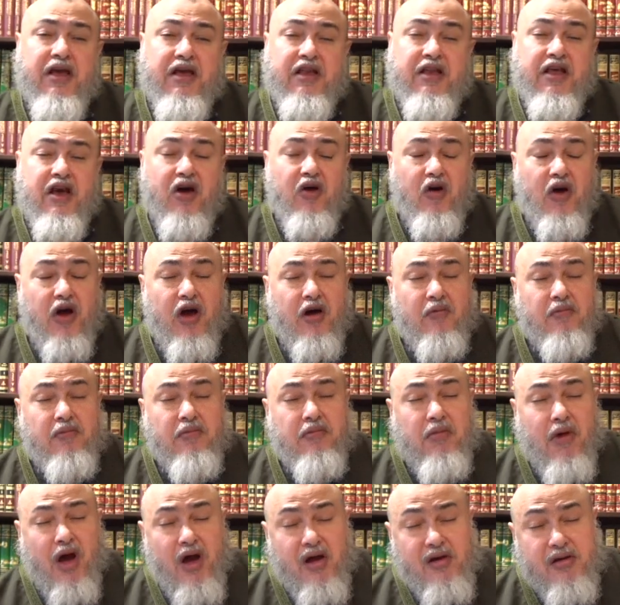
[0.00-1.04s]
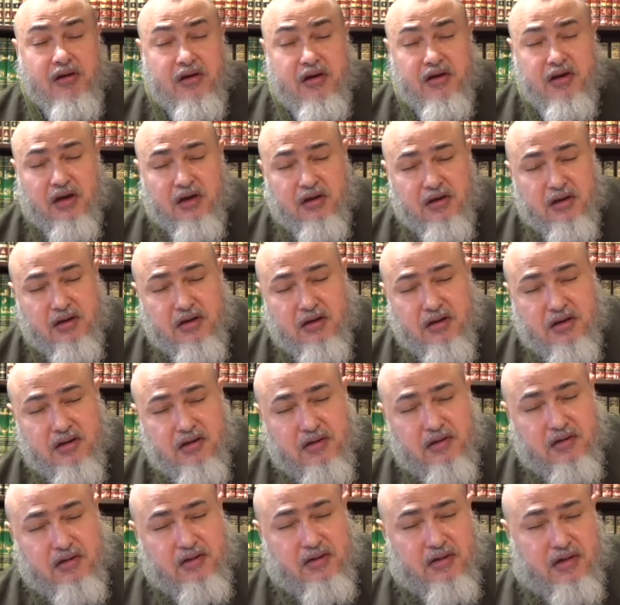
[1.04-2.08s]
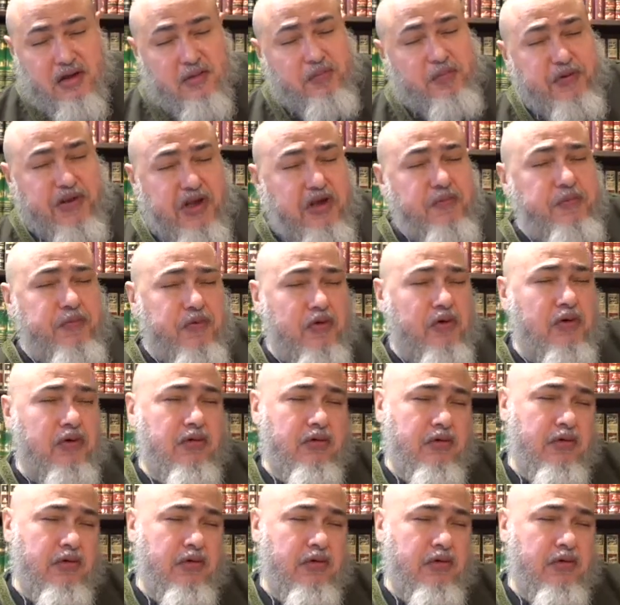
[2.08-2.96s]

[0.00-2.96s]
Now, among the people